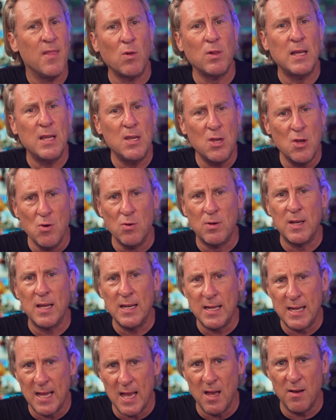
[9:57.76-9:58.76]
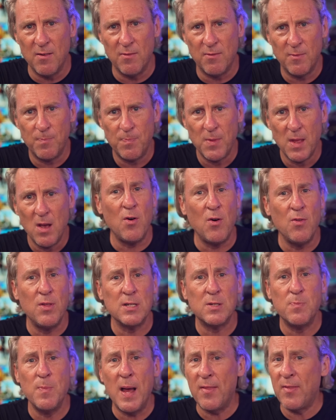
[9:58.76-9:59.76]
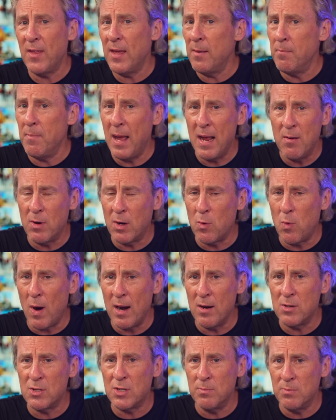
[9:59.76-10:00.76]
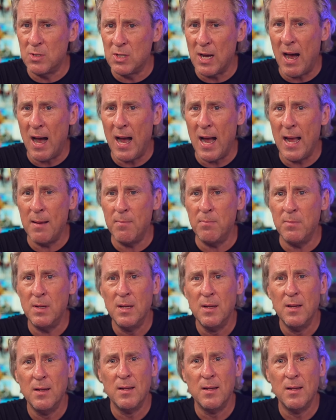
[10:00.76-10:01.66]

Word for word: that only you can give. Although this method may require some time